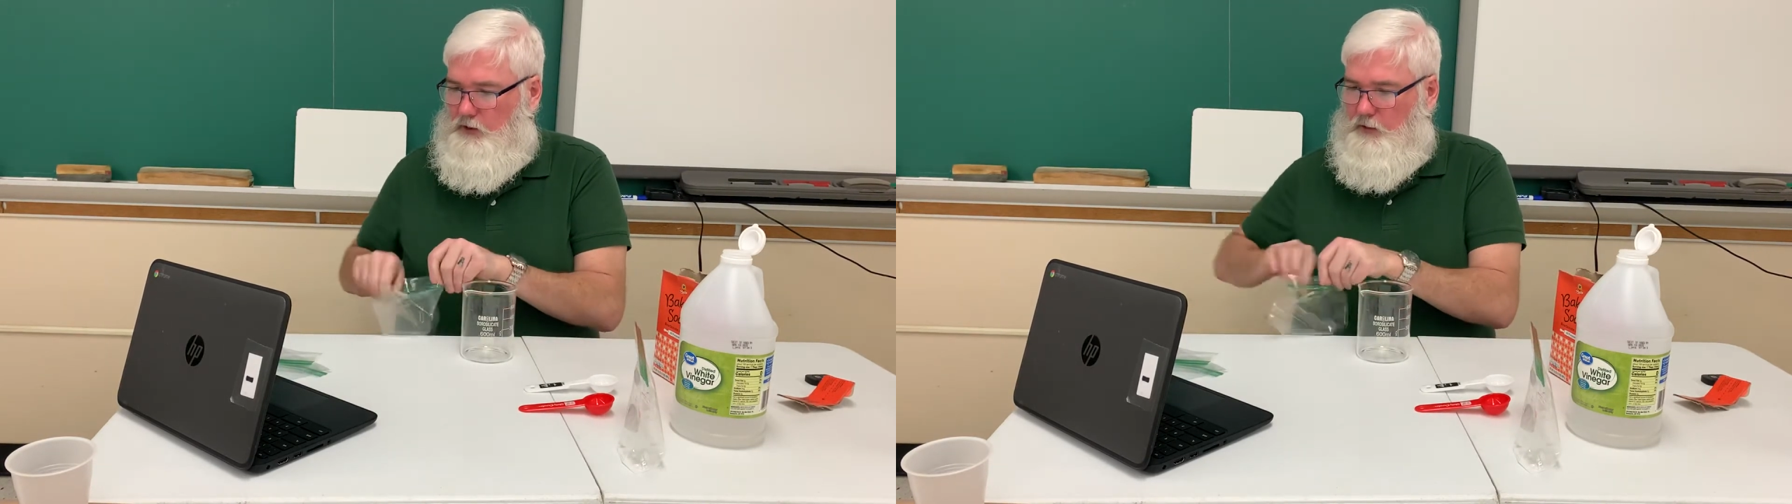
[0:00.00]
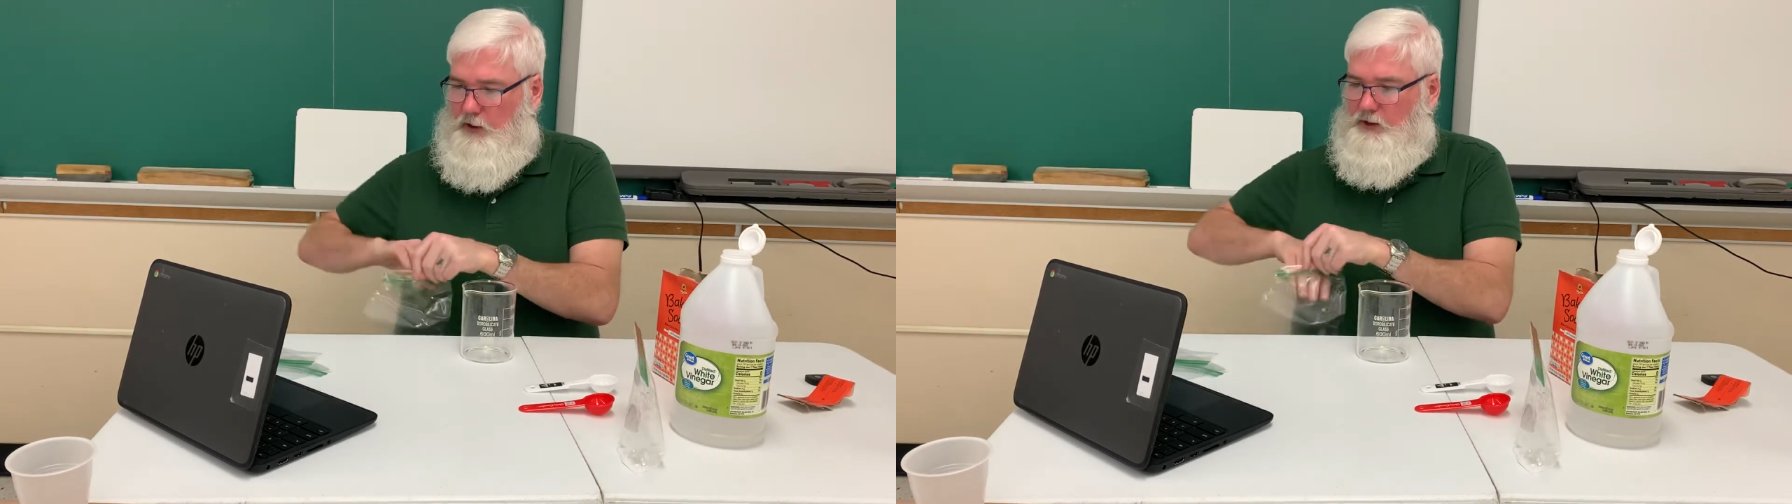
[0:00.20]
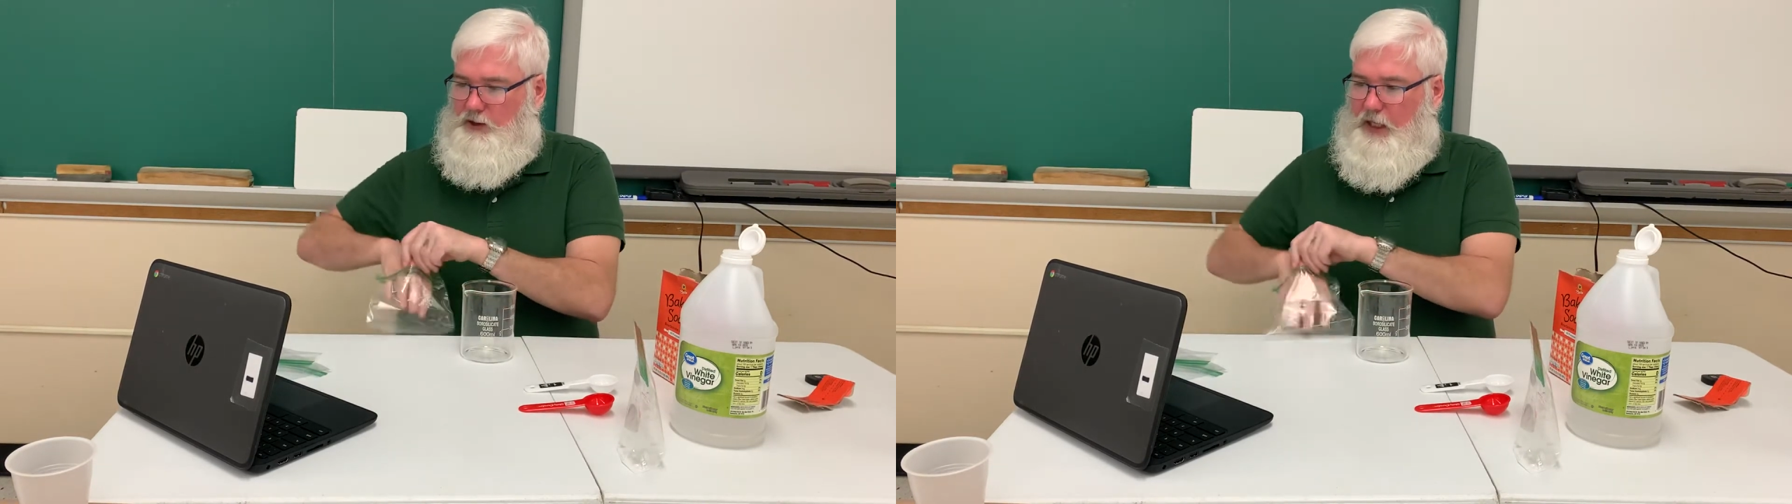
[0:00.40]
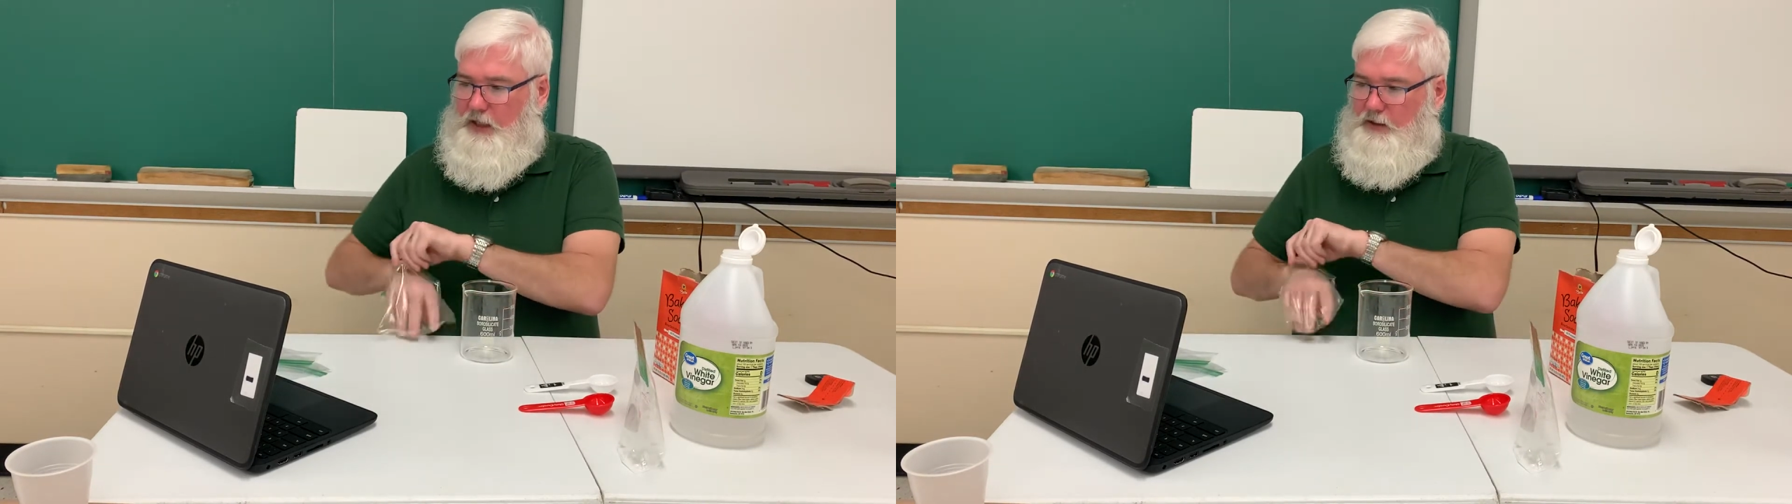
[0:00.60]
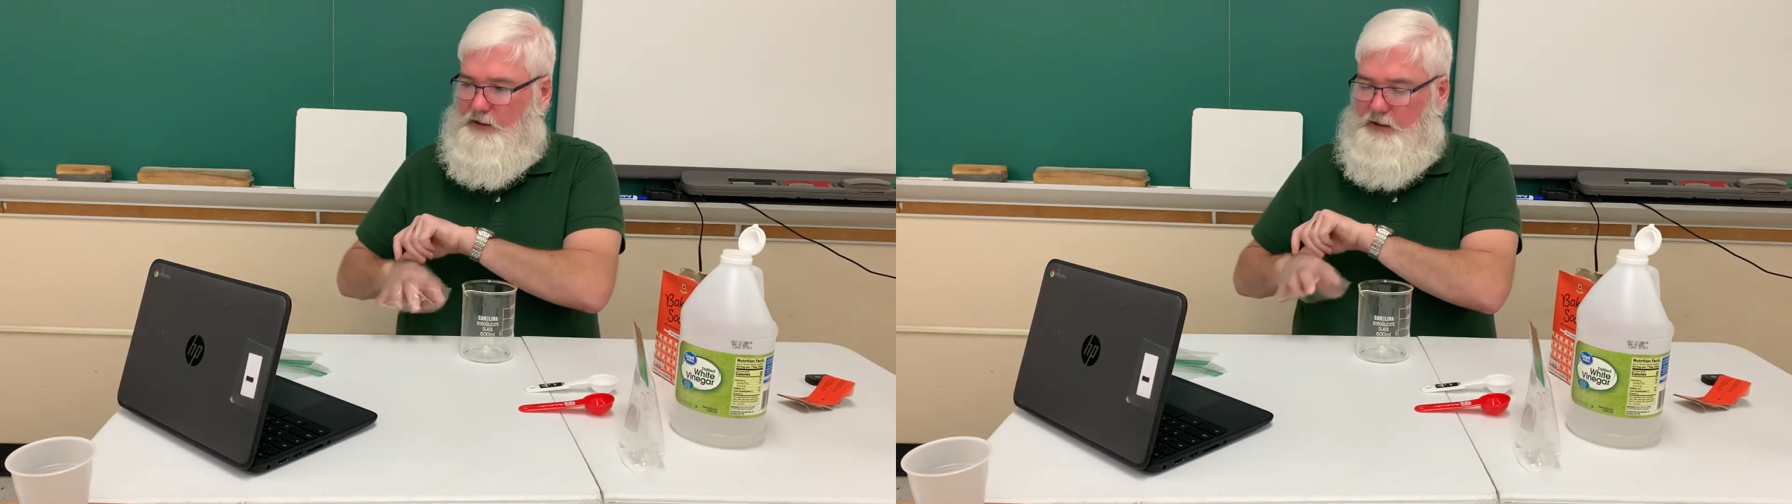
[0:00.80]
to our
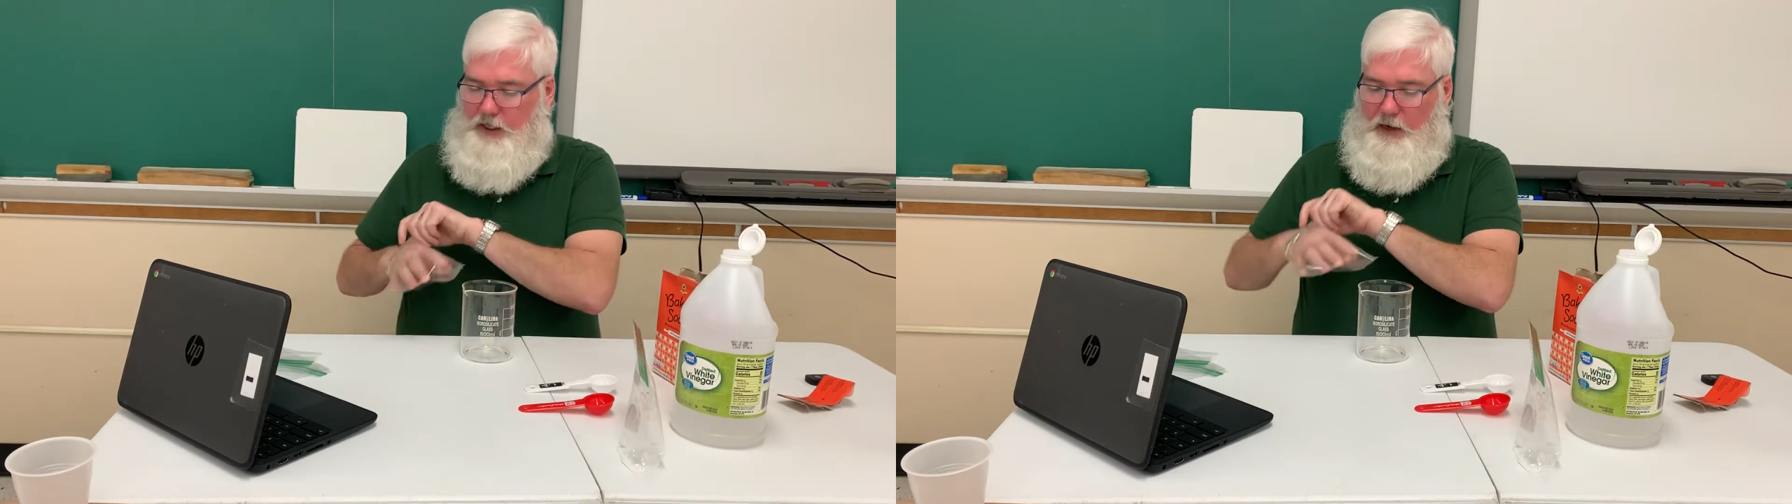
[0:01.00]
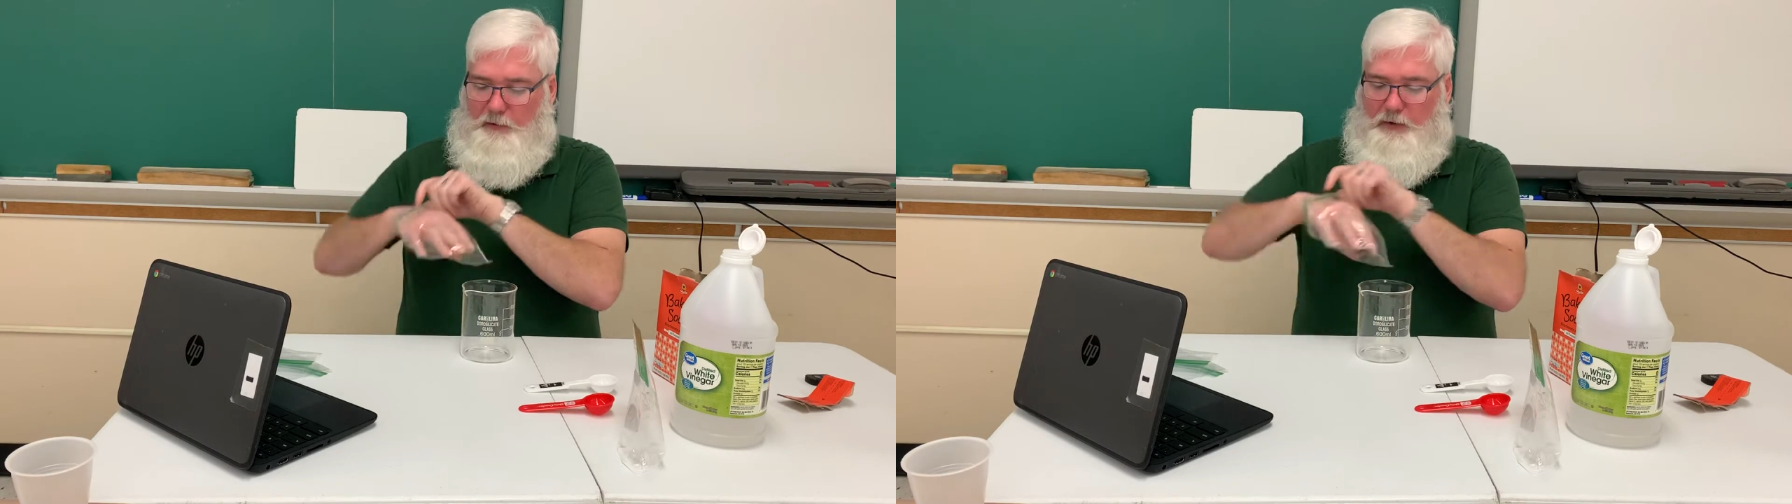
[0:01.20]
second step.